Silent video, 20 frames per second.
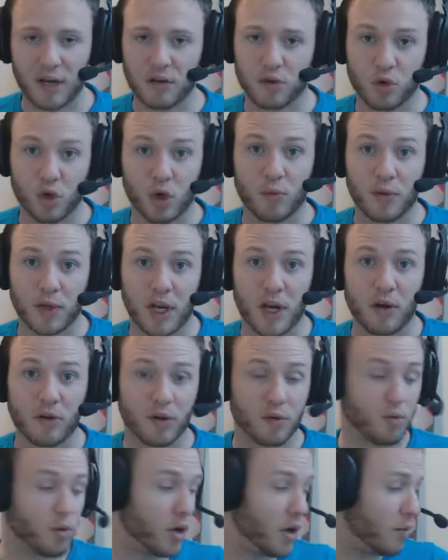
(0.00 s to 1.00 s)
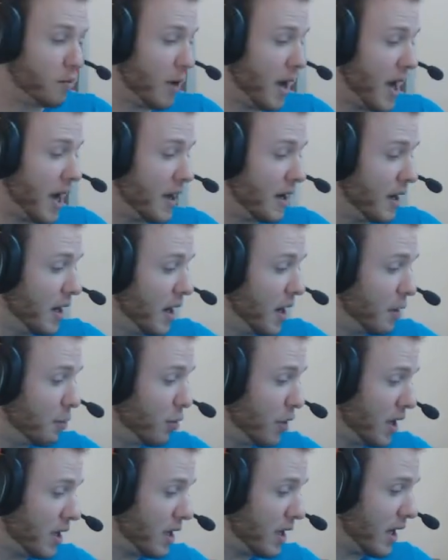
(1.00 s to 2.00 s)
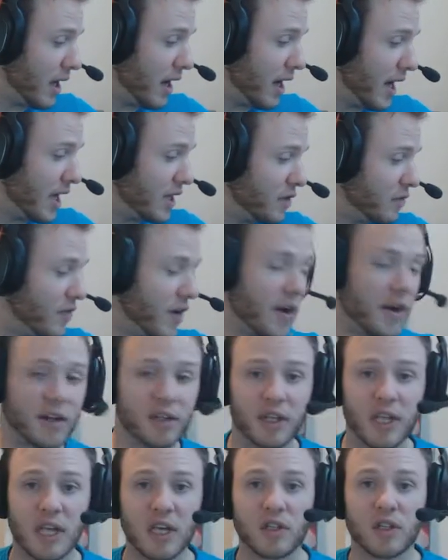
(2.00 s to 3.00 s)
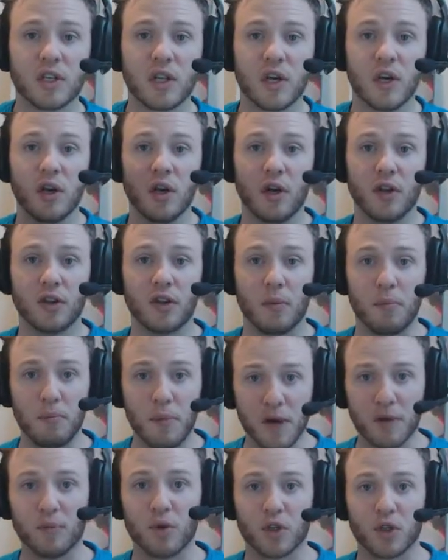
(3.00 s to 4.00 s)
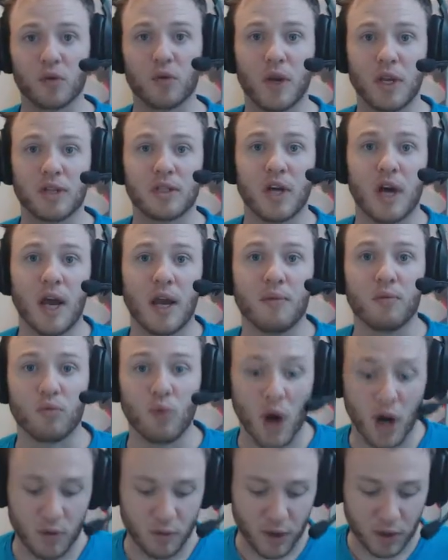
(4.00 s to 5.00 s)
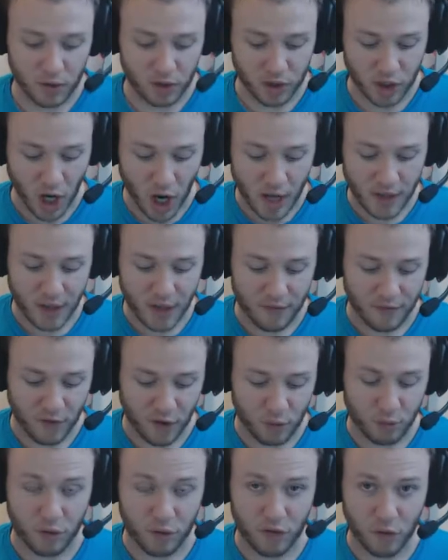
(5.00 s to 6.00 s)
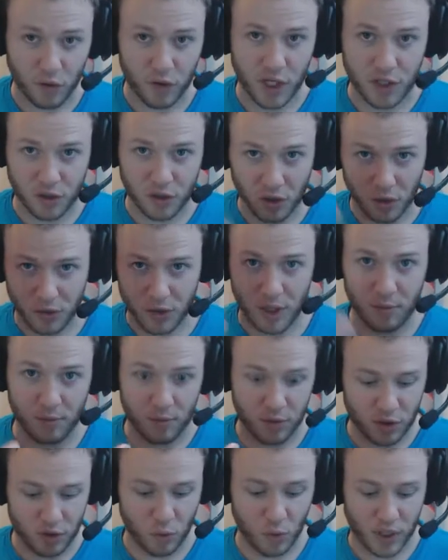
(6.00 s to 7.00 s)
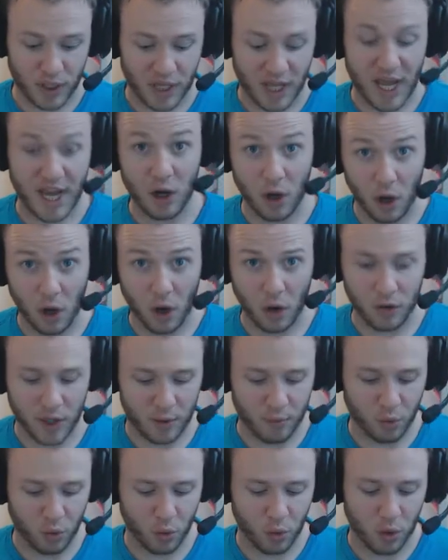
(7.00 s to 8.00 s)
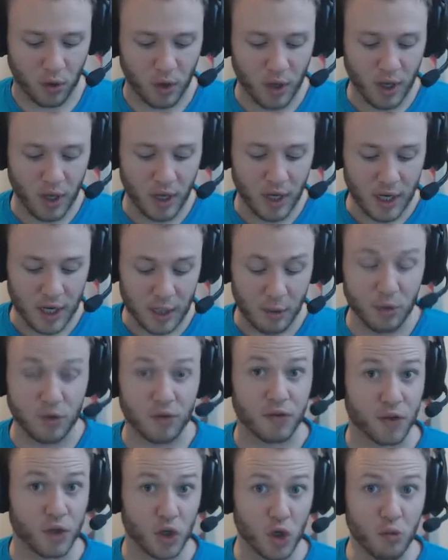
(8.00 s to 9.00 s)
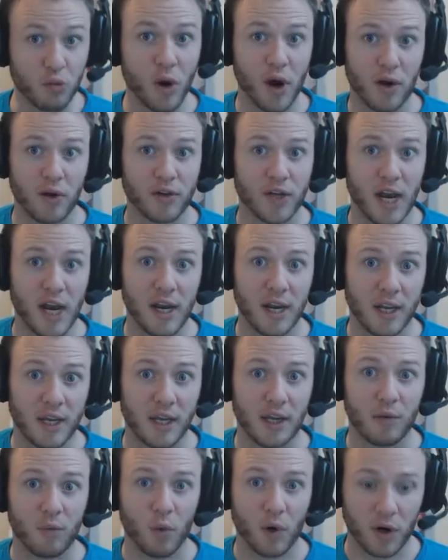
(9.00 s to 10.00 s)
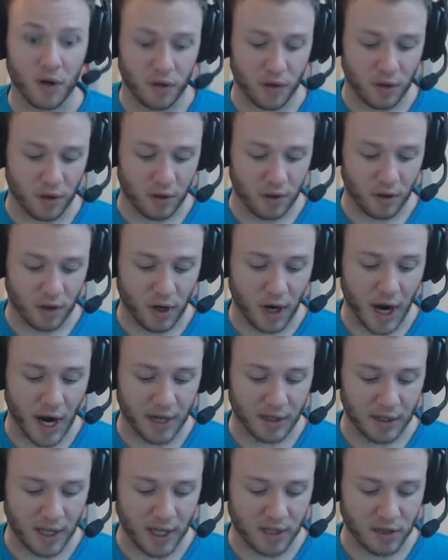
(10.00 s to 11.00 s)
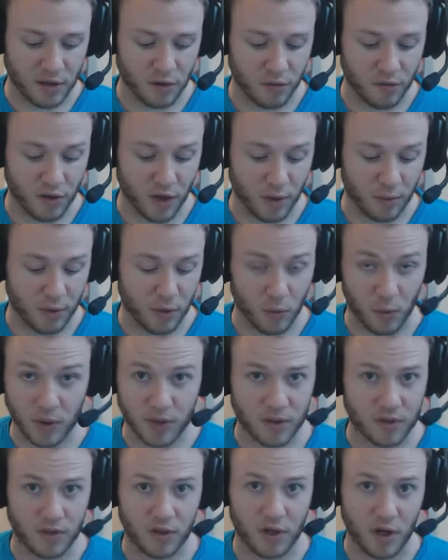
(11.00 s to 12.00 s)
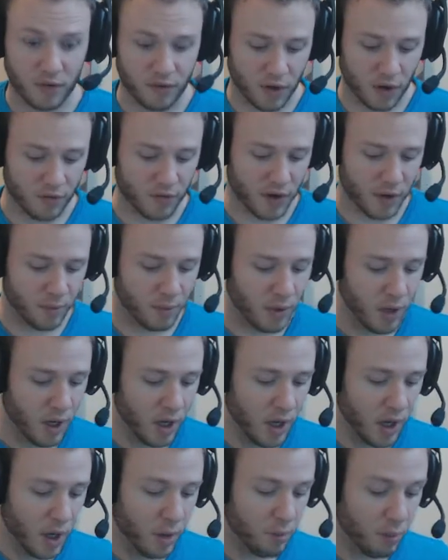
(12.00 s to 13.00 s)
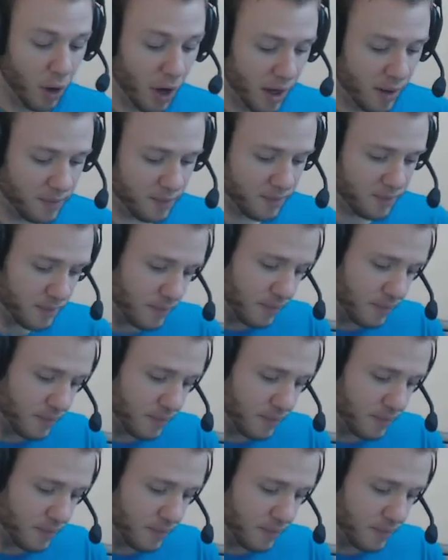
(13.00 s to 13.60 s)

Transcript: kind of screwed up the character pretty bad. But at the very least, the minimal screen time Ryan Reynolds got in that film before they turned him into what they call Deadpool, he was super entertaining, and one of the highlights in the film. There wasn't enough of him, but